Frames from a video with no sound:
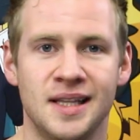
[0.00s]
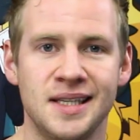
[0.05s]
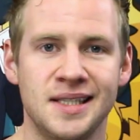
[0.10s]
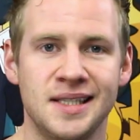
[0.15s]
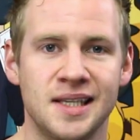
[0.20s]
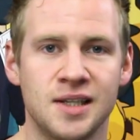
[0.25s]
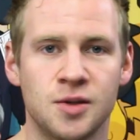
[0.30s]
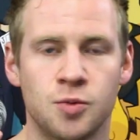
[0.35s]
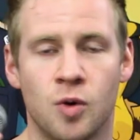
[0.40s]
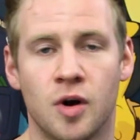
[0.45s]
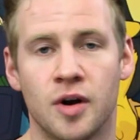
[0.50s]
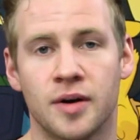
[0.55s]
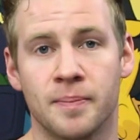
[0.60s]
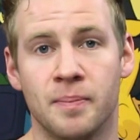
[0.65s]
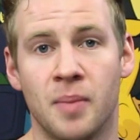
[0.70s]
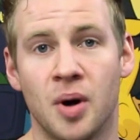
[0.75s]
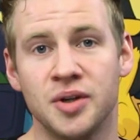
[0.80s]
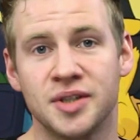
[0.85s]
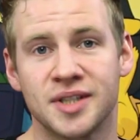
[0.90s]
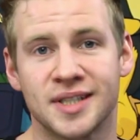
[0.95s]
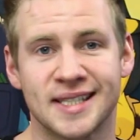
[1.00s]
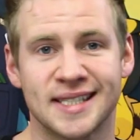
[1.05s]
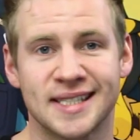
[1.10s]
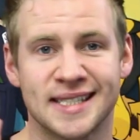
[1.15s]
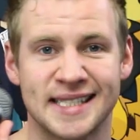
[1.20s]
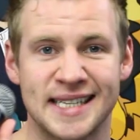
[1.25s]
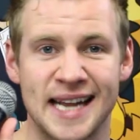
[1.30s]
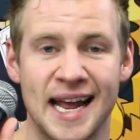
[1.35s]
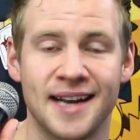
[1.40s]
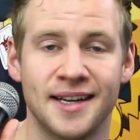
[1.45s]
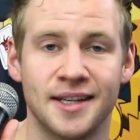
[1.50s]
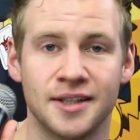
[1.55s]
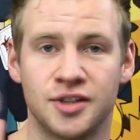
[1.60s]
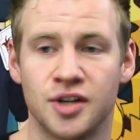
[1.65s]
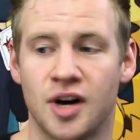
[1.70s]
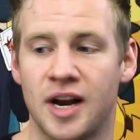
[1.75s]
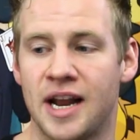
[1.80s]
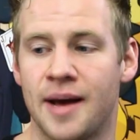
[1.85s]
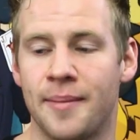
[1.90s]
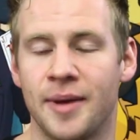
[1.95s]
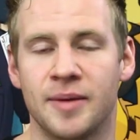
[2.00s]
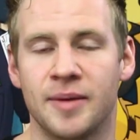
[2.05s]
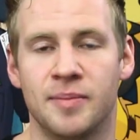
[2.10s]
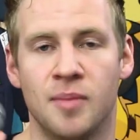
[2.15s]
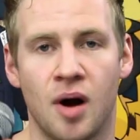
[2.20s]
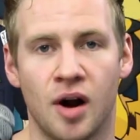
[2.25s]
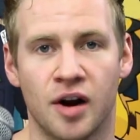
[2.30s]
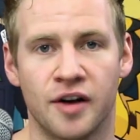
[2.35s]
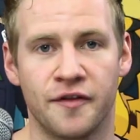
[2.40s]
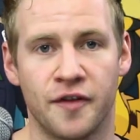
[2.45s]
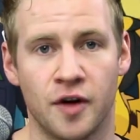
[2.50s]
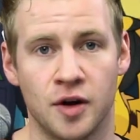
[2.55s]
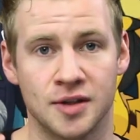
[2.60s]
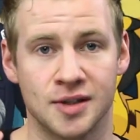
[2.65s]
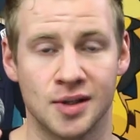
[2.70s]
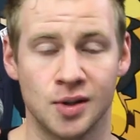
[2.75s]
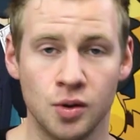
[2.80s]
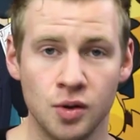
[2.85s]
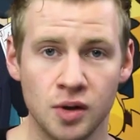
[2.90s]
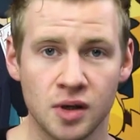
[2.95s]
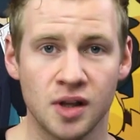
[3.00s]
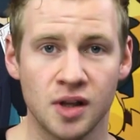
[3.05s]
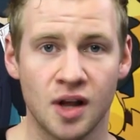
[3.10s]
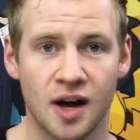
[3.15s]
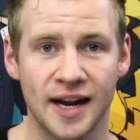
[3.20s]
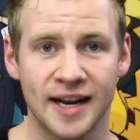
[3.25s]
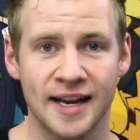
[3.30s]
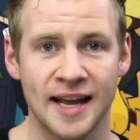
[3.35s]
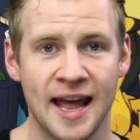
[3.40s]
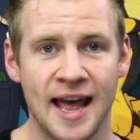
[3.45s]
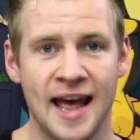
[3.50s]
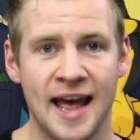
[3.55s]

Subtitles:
This is what most standard dynamic microphones look like,